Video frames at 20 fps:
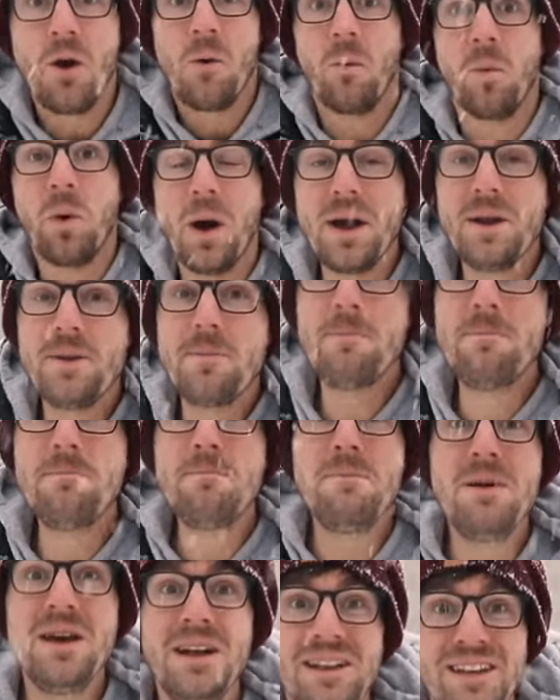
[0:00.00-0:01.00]

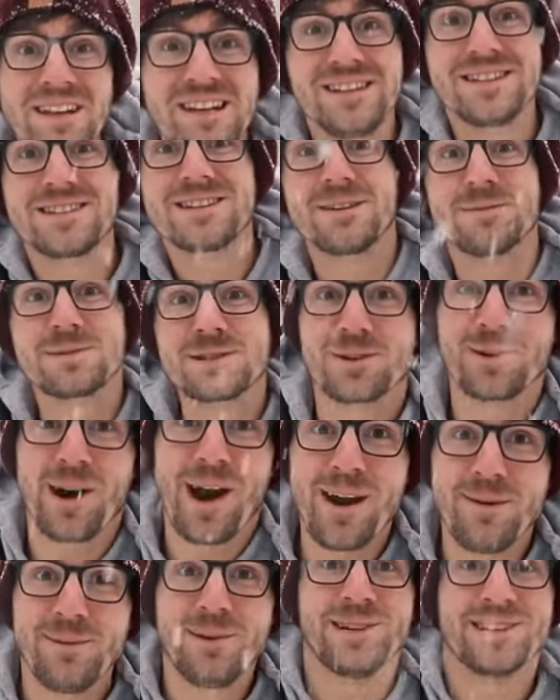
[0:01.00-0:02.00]
1 million
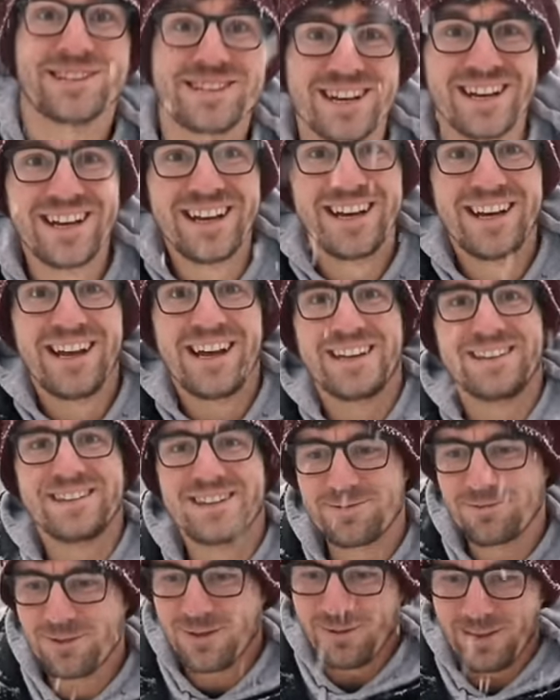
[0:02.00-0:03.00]
subscribers. And
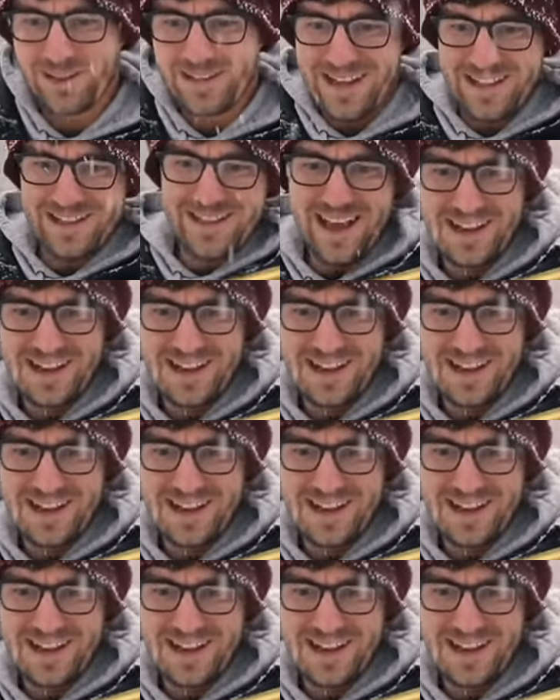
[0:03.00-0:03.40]
then we will get